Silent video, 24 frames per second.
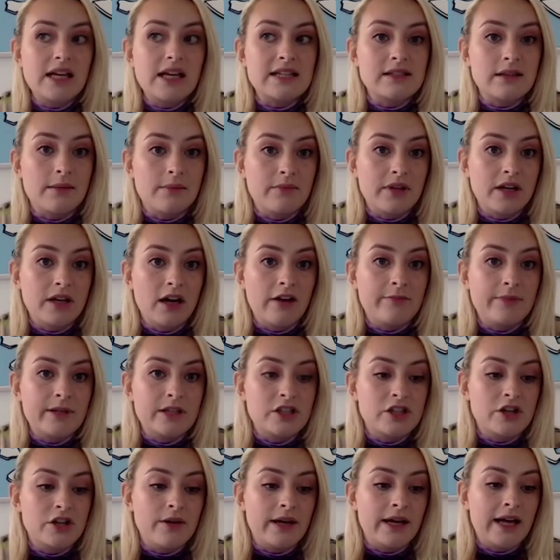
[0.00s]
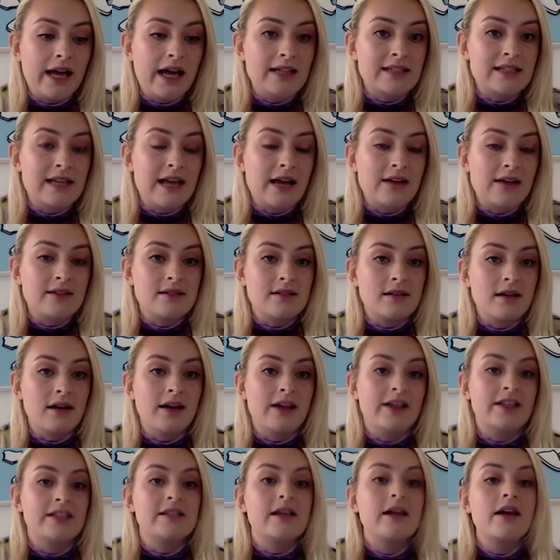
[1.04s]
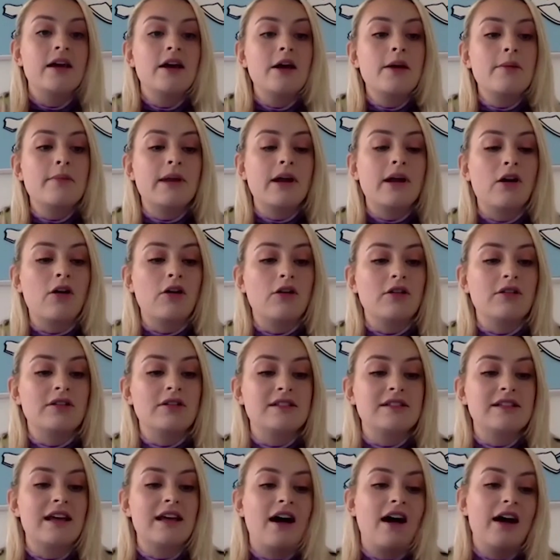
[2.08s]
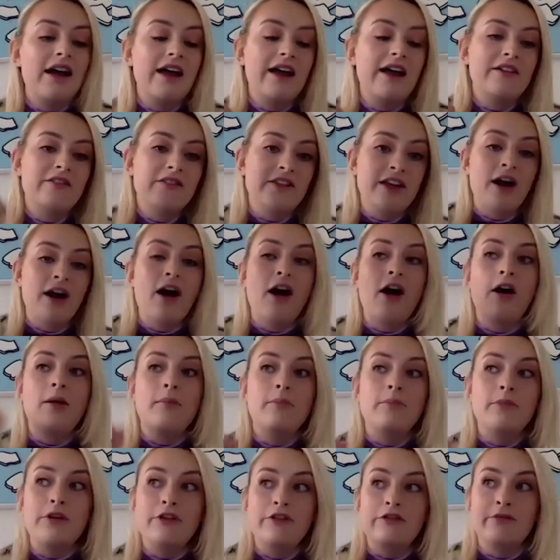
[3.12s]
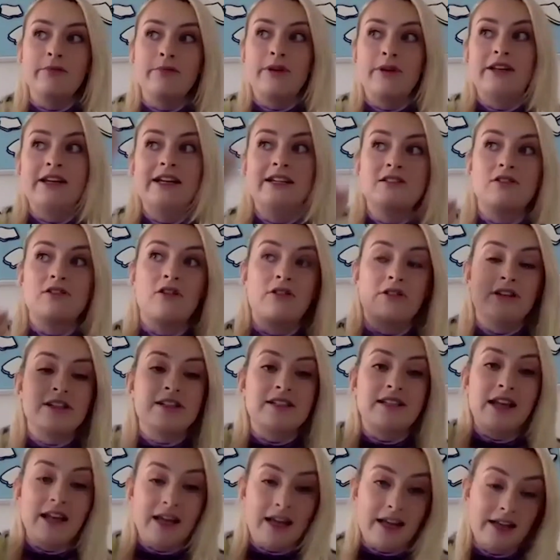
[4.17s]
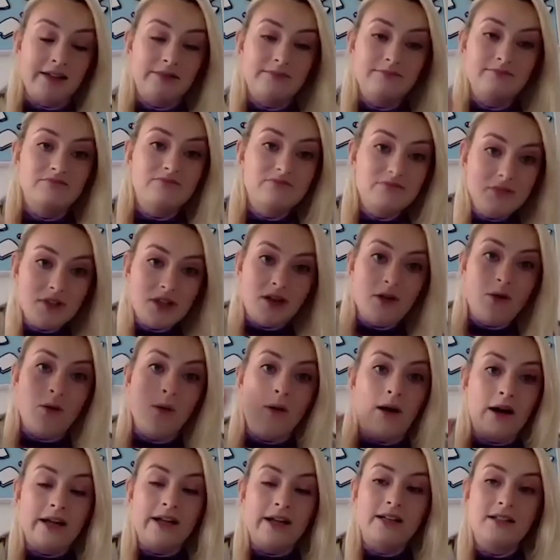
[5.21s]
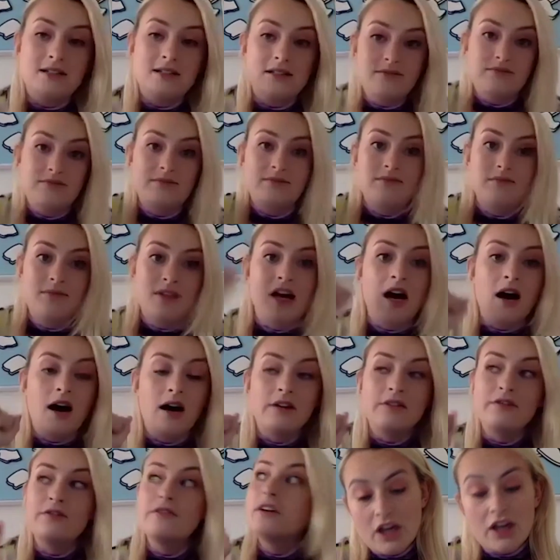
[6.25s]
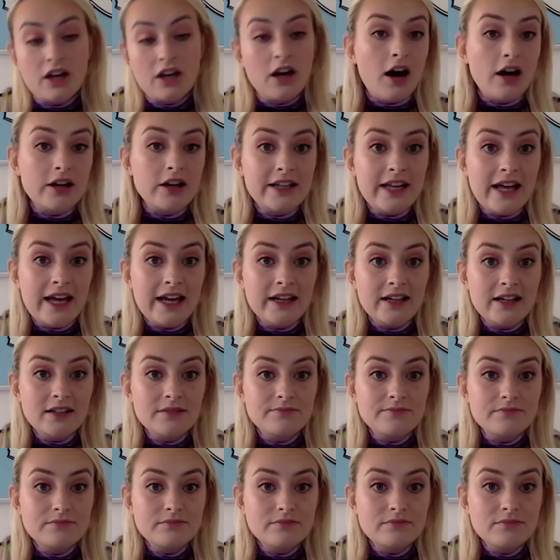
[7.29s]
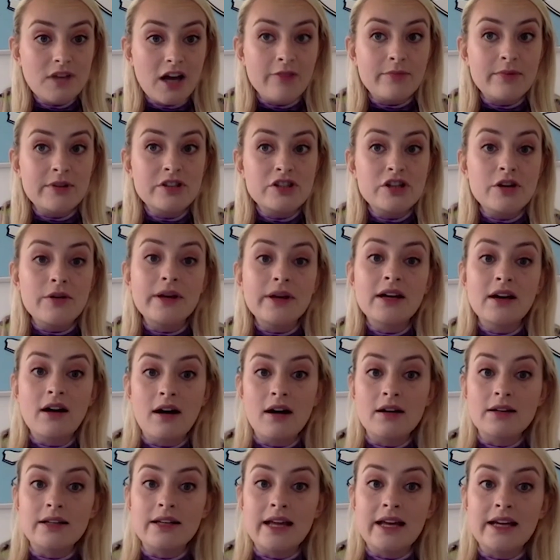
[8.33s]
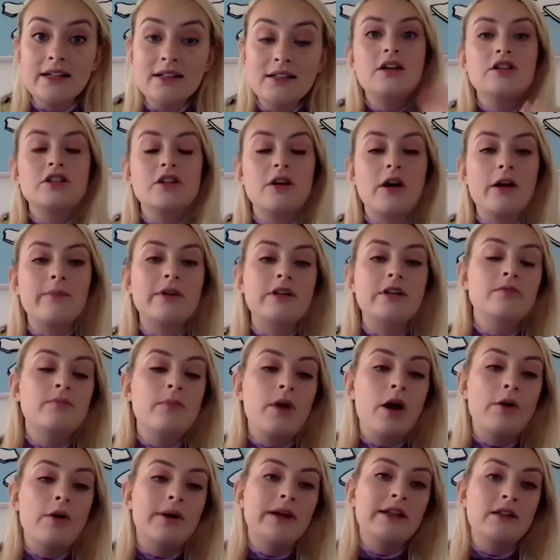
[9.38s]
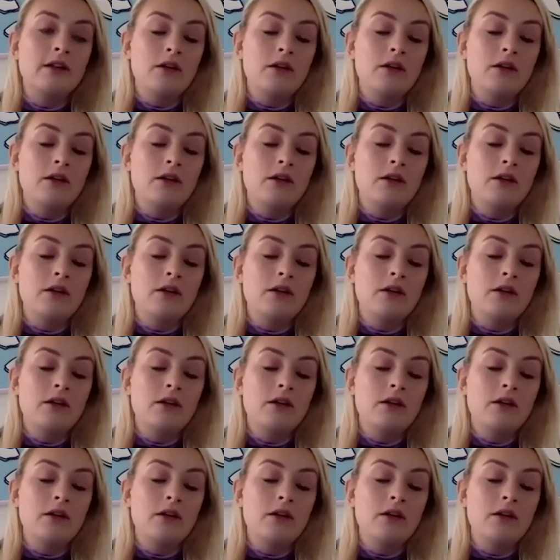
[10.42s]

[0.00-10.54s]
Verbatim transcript: is something I've been doing as exercise because the arm movement is honestly quite tough. Gardening, I've been doing gardening, so I've been mowing the